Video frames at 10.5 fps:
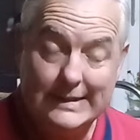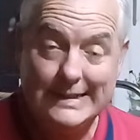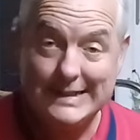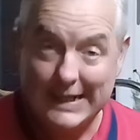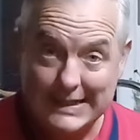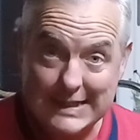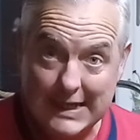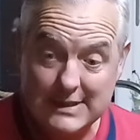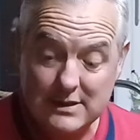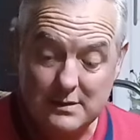
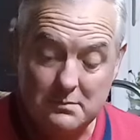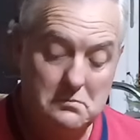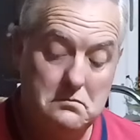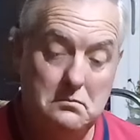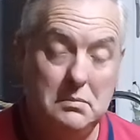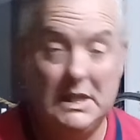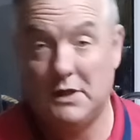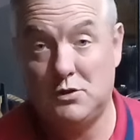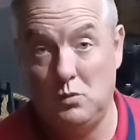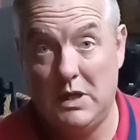sanitizer, but
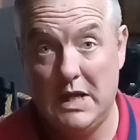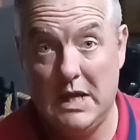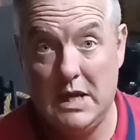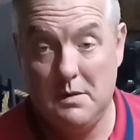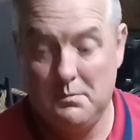that's okay,